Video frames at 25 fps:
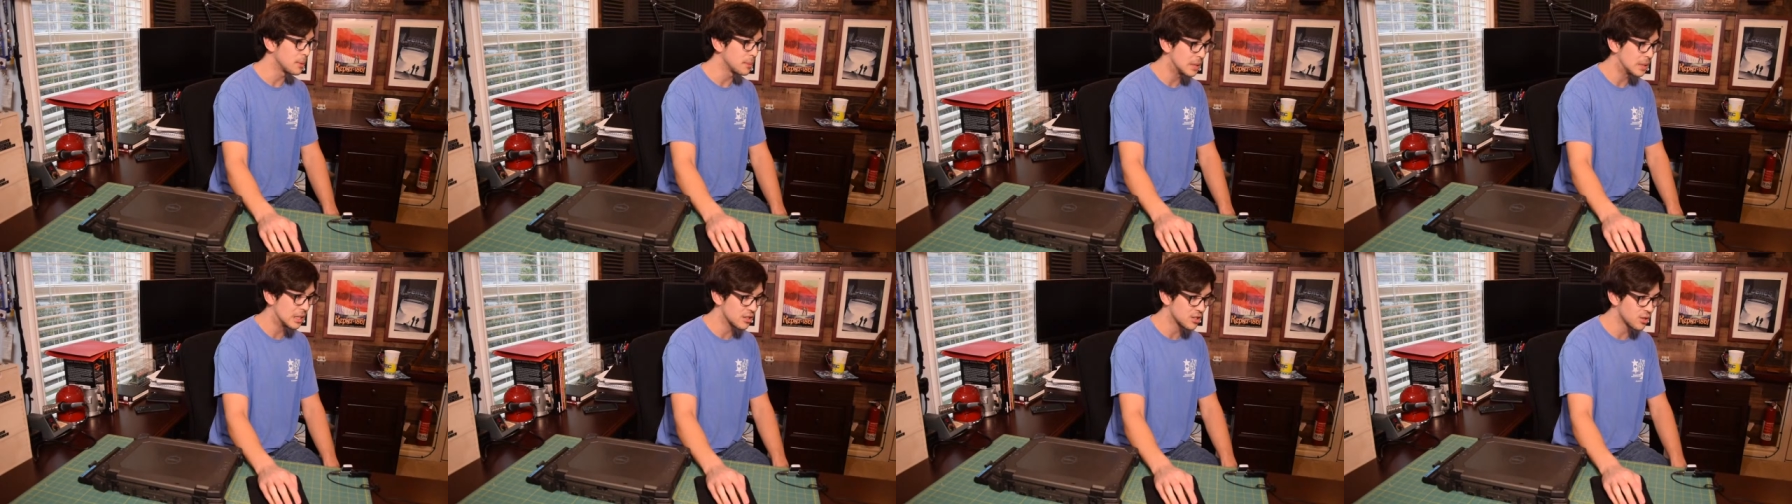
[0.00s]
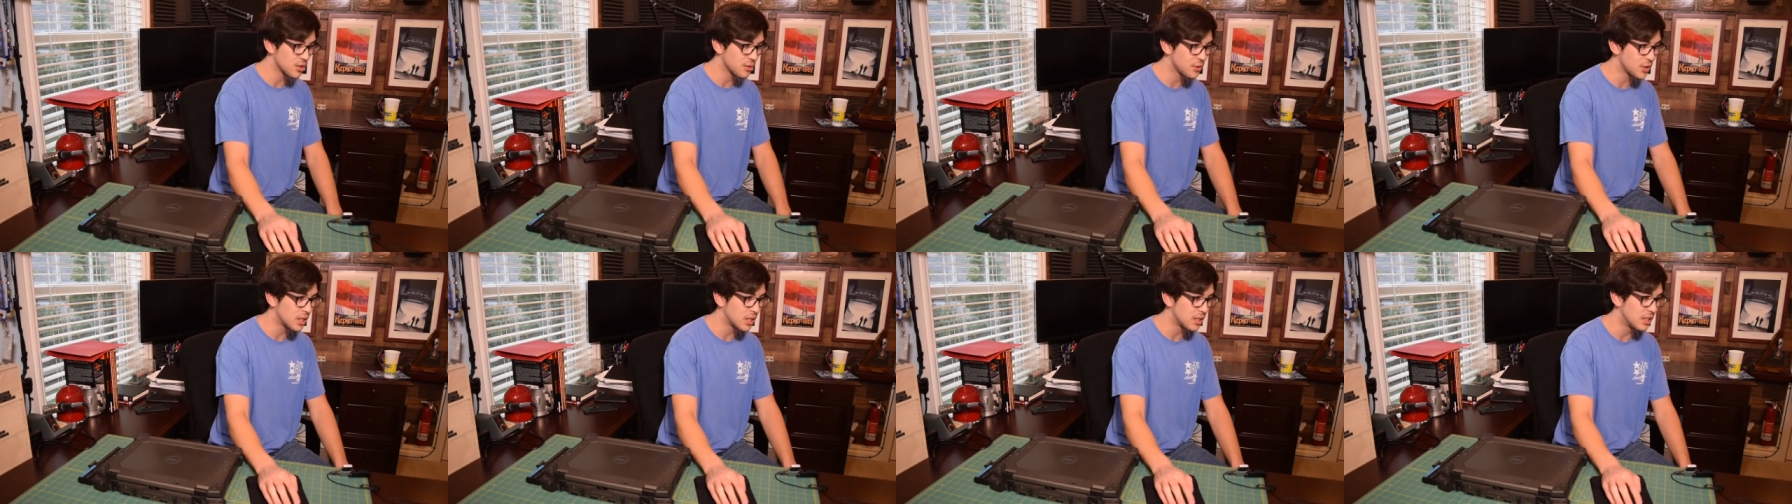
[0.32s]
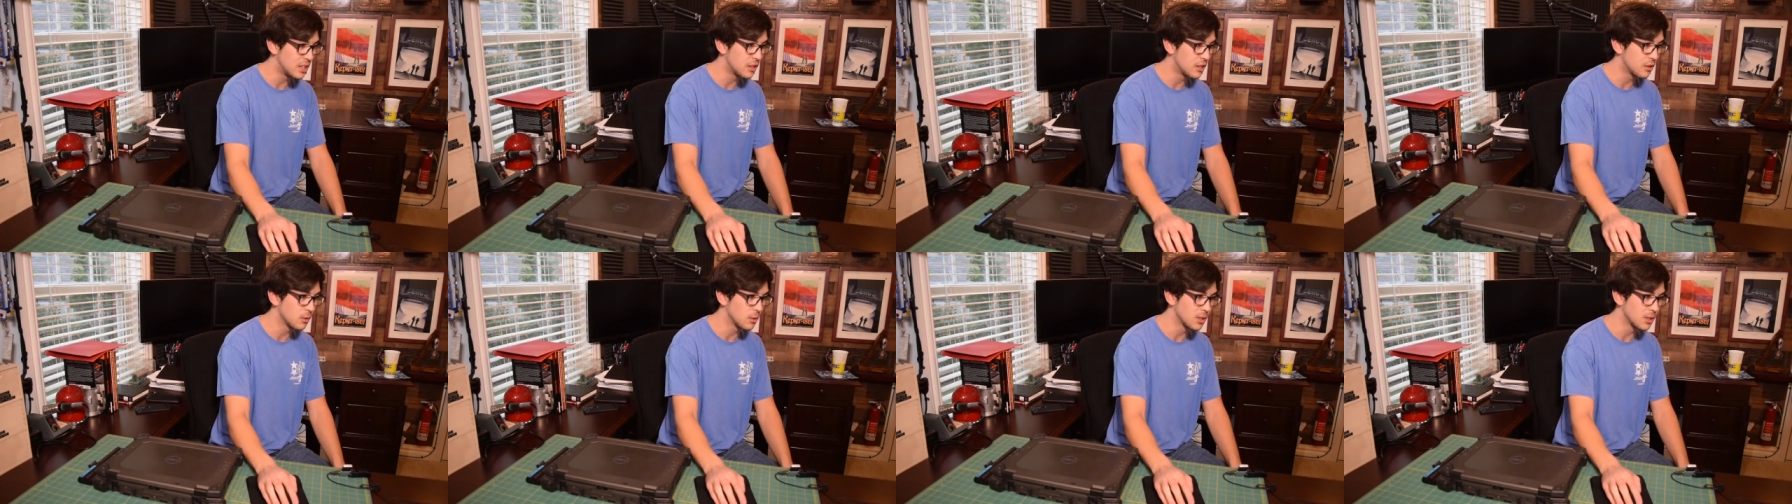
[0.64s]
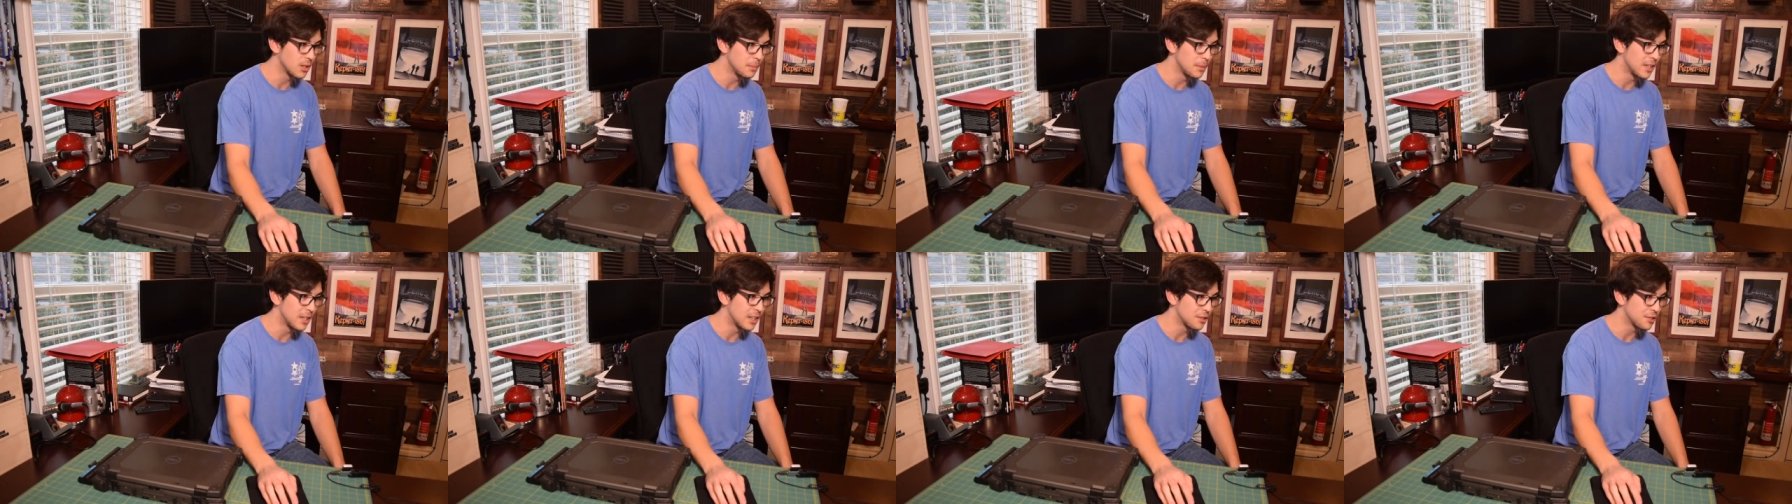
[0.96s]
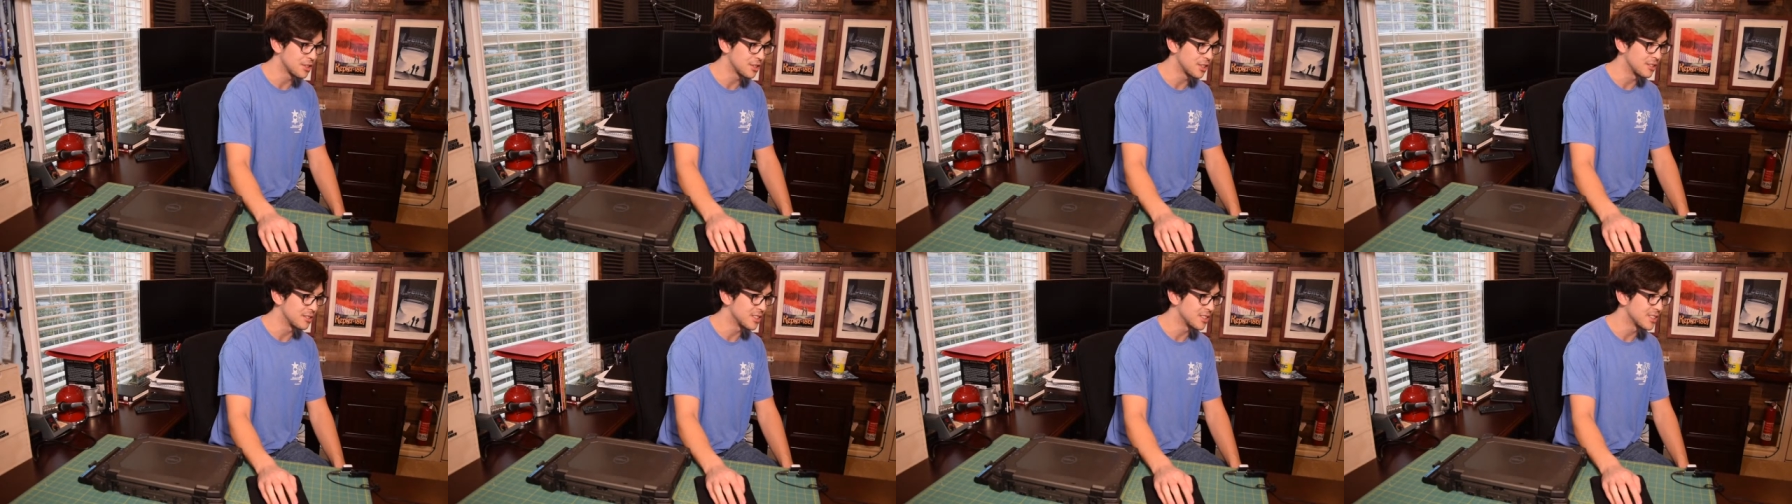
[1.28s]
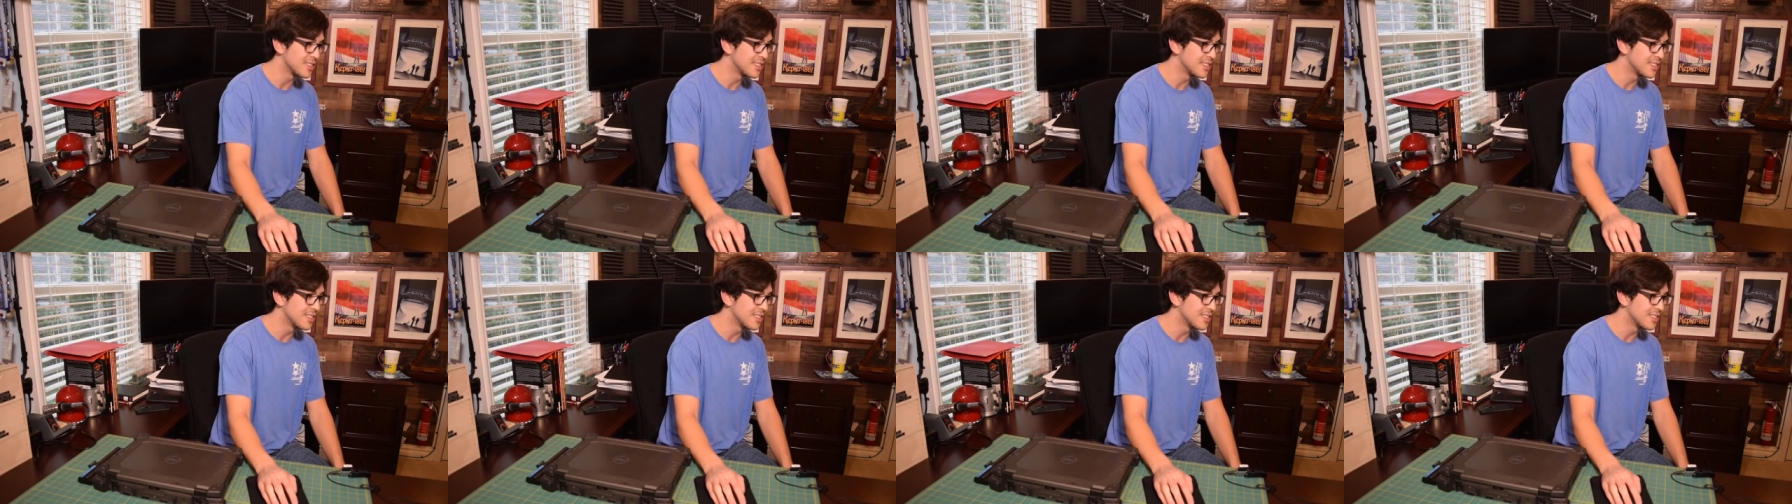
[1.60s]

I'm not sure if you can hear her in the background.